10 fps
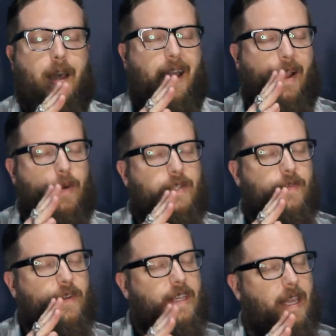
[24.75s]
I always
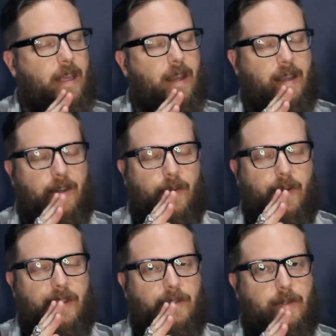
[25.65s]
forget, I know
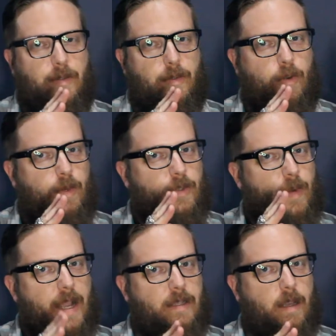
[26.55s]
I do, no one's
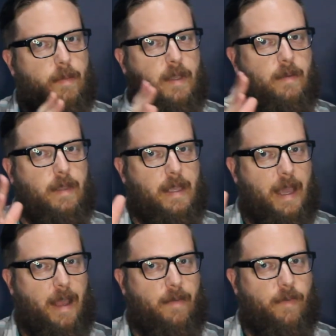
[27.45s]
ragged on me
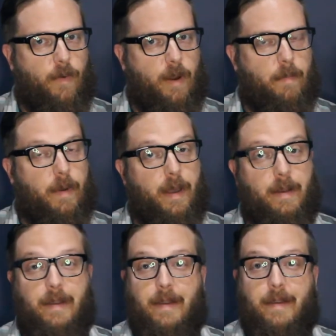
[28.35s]
yet for it, but